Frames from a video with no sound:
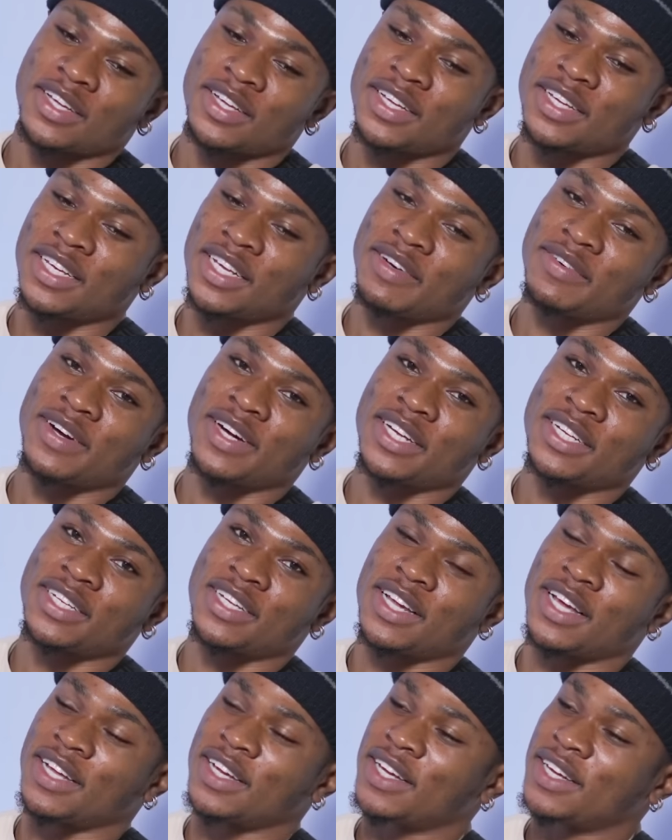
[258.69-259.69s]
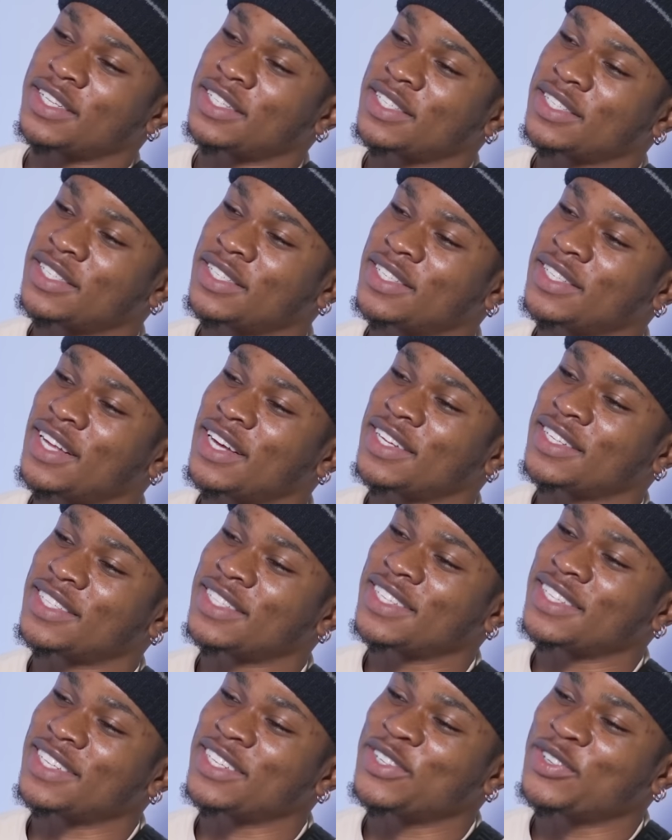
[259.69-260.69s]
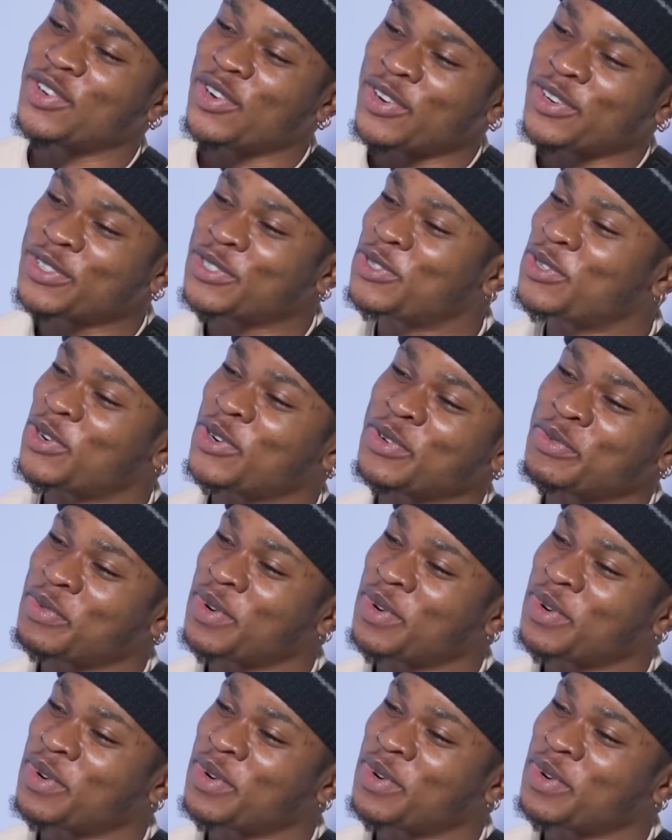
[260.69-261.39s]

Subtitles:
he never reached like that. He's nasty, young, strong